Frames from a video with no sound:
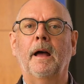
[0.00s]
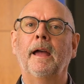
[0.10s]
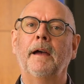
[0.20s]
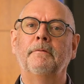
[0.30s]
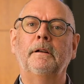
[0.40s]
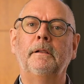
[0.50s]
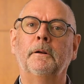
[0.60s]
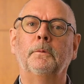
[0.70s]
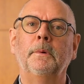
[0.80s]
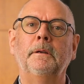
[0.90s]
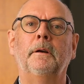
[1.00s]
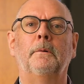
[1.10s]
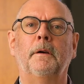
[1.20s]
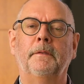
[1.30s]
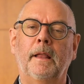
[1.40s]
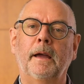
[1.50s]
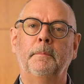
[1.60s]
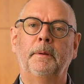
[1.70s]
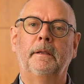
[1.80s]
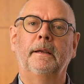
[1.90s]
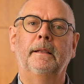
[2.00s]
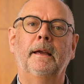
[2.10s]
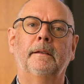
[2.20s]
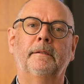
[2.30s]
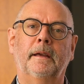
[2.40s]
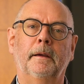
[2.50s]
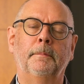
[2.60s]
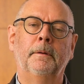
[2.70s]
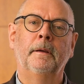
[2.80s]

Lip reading: I have a clear window on the liability landscape.